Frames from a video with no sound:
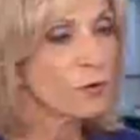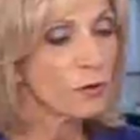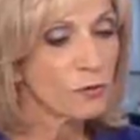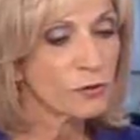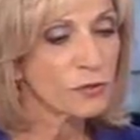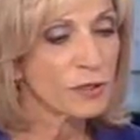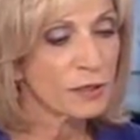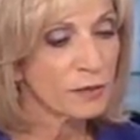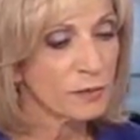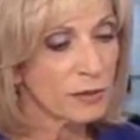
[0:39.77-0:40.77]
foreclosures?
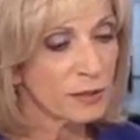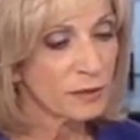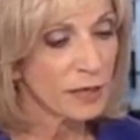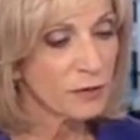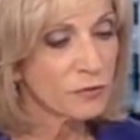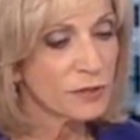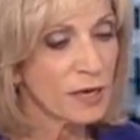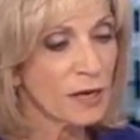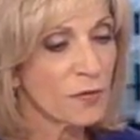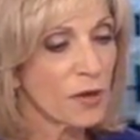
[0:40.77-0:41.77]
The lenders
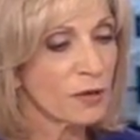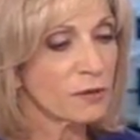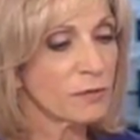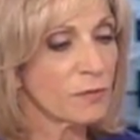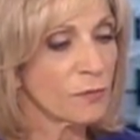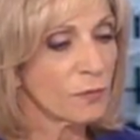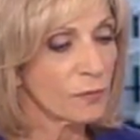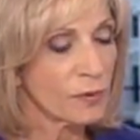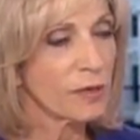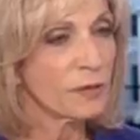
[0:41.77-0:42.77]
say that
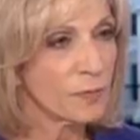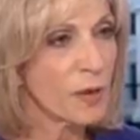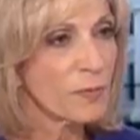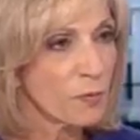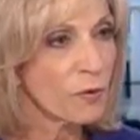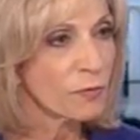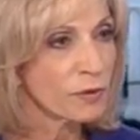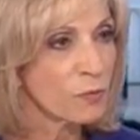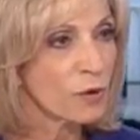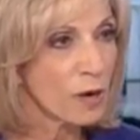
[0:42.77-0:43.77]
the
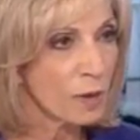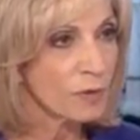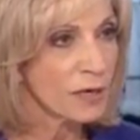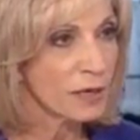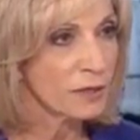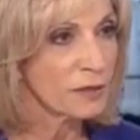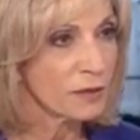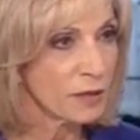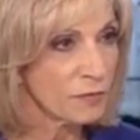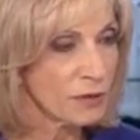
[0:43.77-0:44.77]
paperwork was more complicated
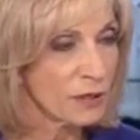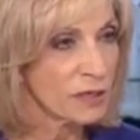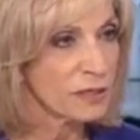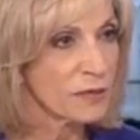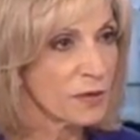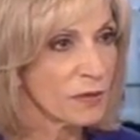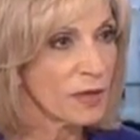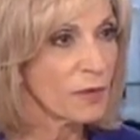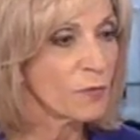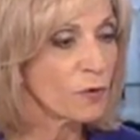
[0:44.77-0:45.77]
than they realized and
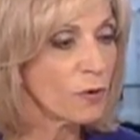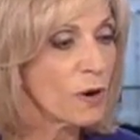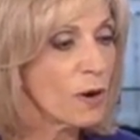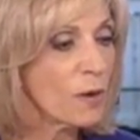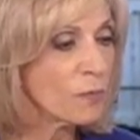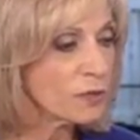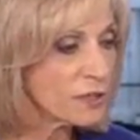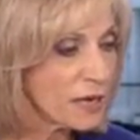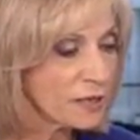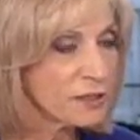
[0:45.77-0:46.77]
that they were
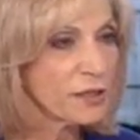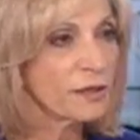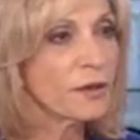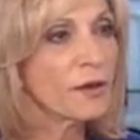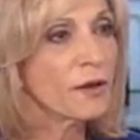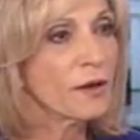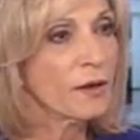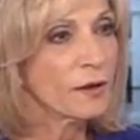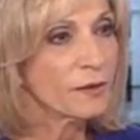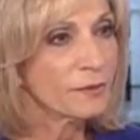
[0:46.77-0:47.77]
protecting
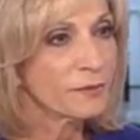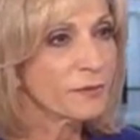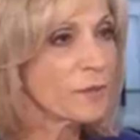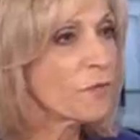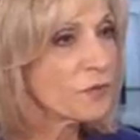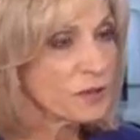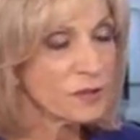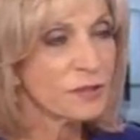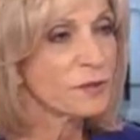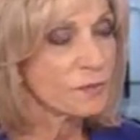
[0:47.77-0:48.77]
some of
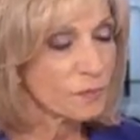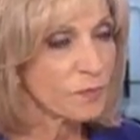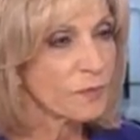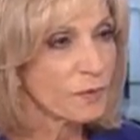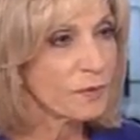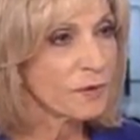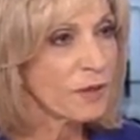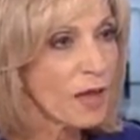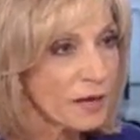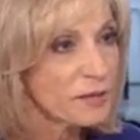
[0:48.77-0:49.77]
these
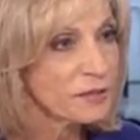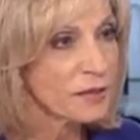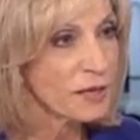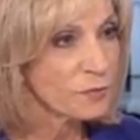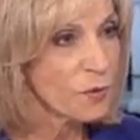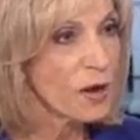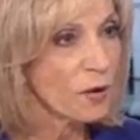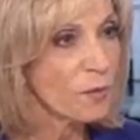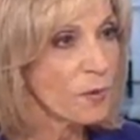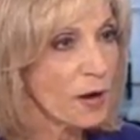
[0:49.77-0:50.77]
clients as
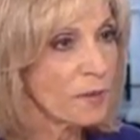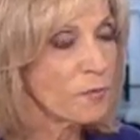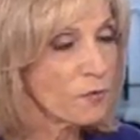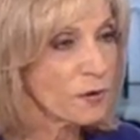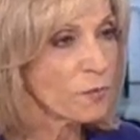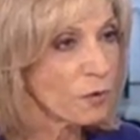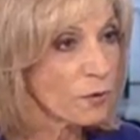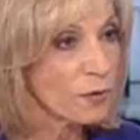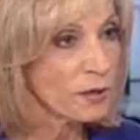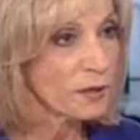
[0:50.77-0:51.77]
well by moving
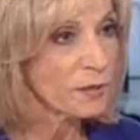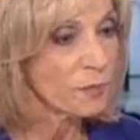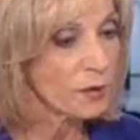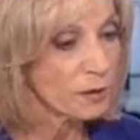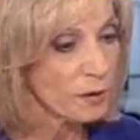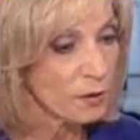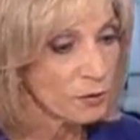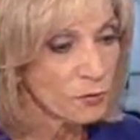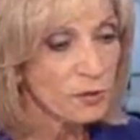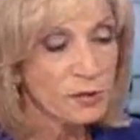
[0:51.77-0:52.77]
more quickly. But
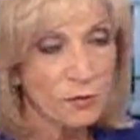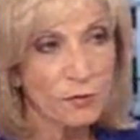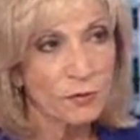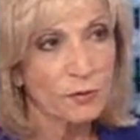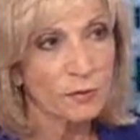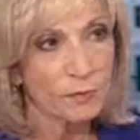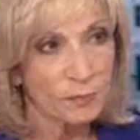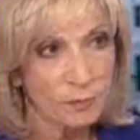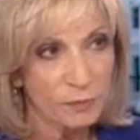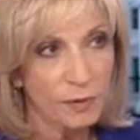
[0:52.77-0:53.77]
are you concerned?
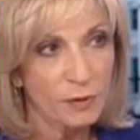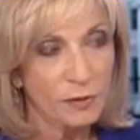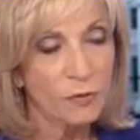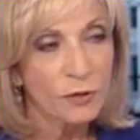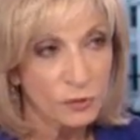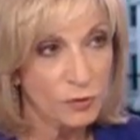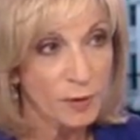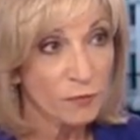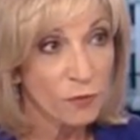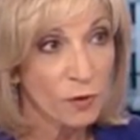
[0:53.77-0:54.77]
You're
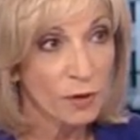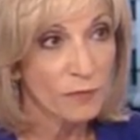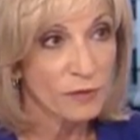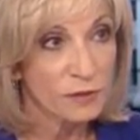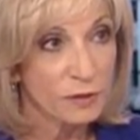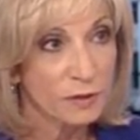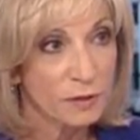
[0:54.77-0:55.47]
concerned about fraud, obviously.